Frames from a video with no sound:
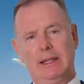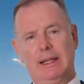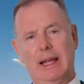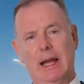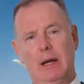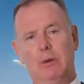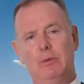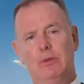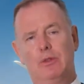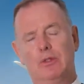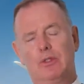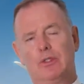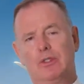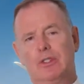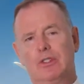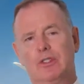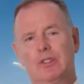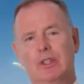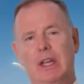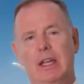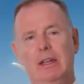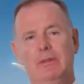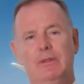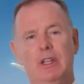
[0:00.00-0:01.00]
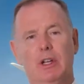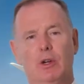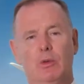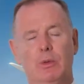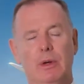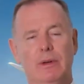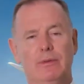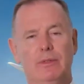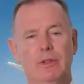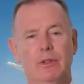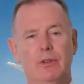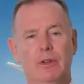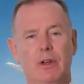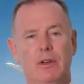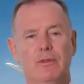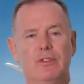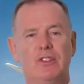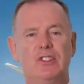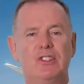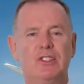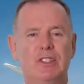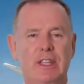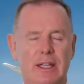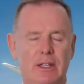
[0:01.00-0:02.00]
allowed us to save the equivalent of
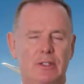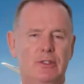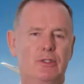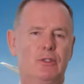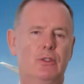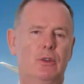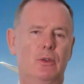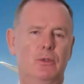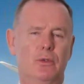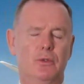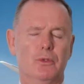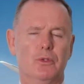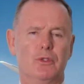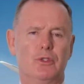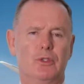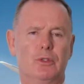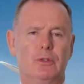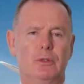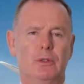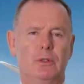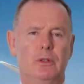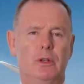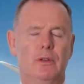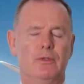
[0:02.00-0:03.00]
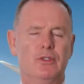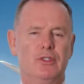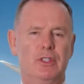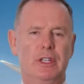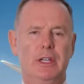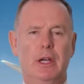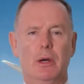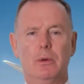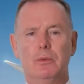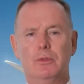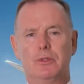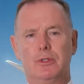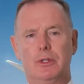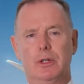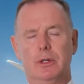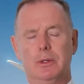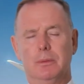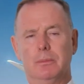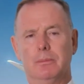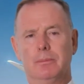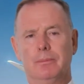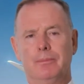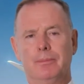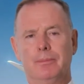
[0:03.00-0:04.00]
6 tons of CO2.